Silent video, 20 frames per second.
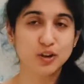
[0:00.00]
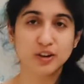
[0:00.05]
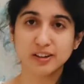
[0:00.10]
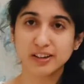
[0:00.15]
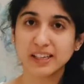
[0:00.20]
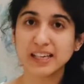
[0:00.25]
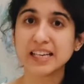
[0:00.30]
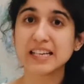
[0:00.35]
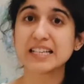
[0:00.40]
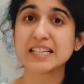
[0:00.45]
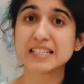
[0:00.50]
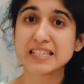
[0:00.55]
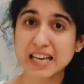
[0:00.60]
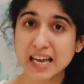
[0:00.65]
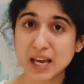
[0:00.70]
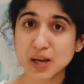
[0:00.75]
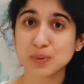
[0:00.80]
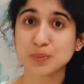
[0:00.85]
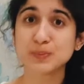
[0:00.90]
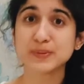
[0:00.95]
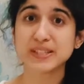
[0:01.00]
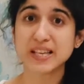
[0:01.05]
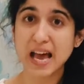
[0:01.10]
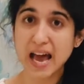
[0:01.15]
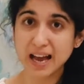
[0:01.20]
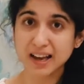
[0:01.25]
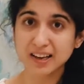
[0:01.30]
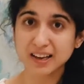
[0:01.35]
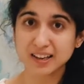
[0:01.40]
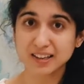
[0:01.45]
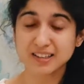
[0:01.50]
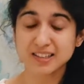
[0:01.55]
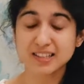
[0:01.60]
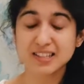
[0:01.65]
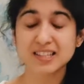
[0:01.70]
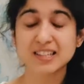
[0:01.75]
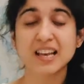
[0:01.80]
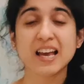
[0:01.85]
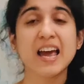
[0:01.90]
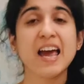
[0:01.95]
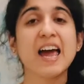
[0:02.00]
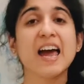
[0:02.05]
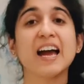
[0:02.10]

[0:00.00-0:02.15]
your knees, hips, ankles.